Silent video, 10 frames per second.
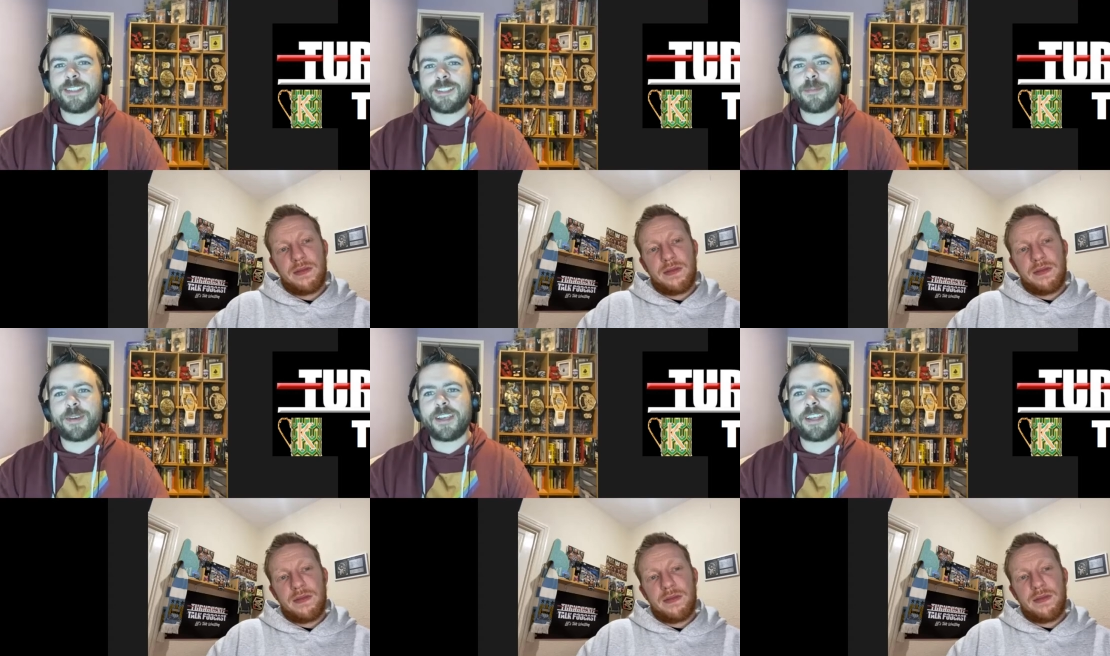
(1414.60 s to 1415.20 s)
Speaker 1: is a
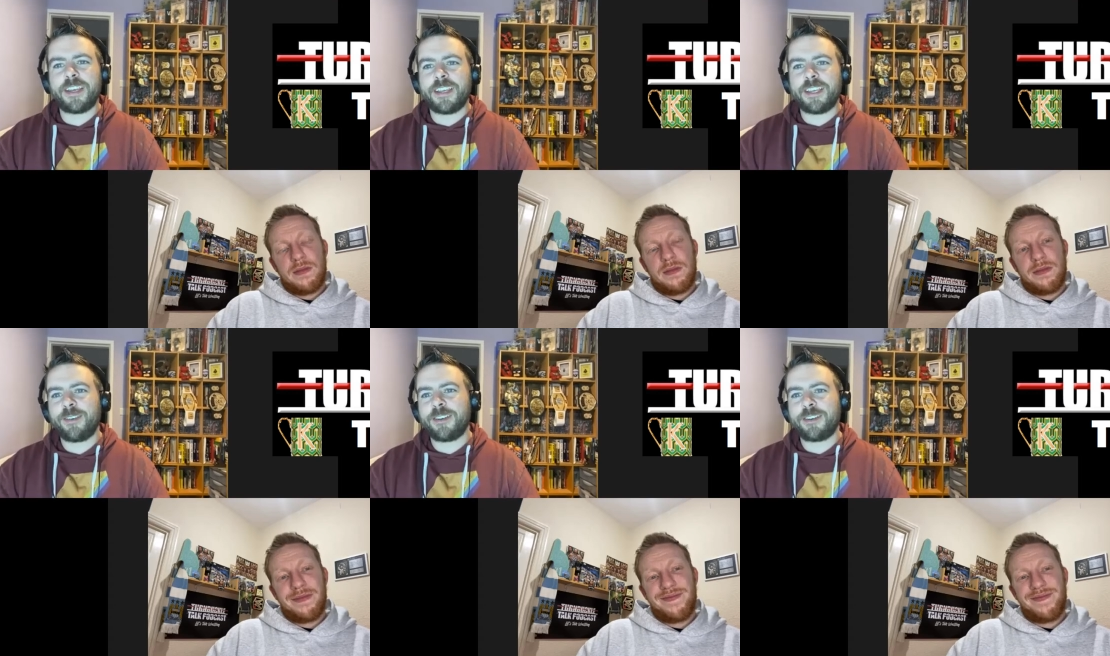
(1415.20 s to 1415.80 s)
bit like,
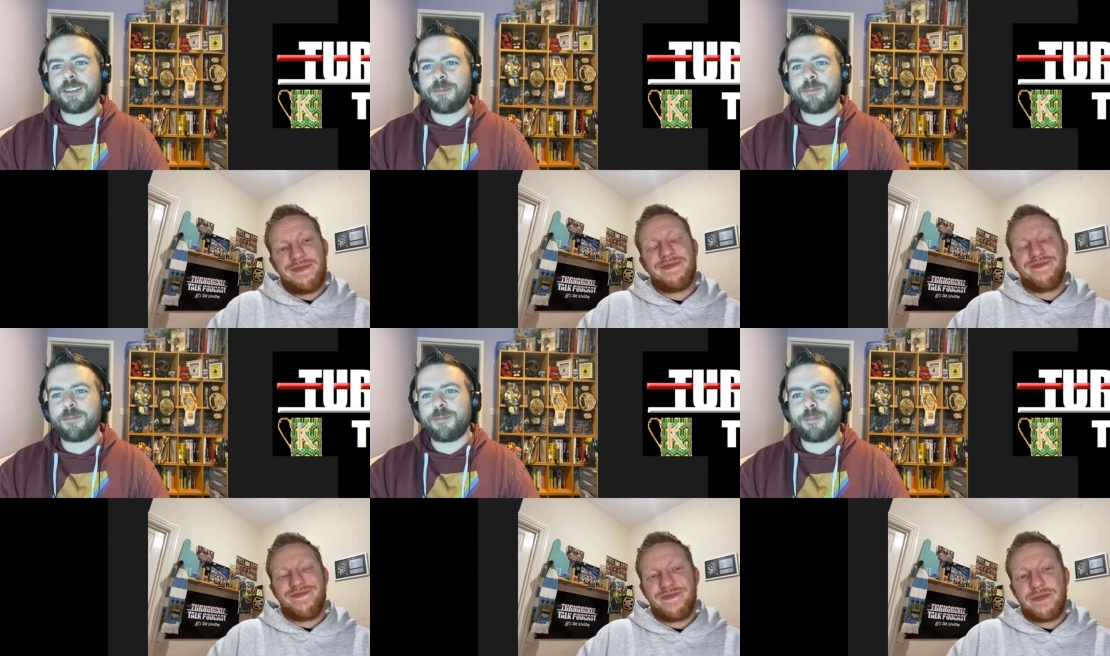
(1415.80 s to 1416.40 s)
oh, I could have
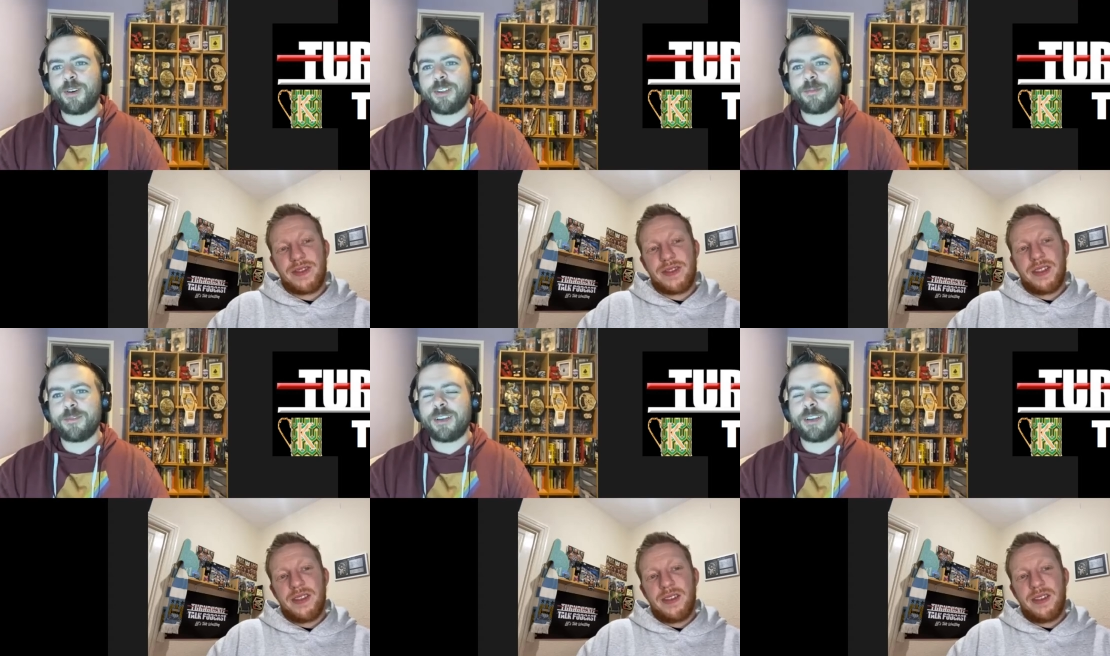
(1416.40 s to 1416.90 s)
bought them.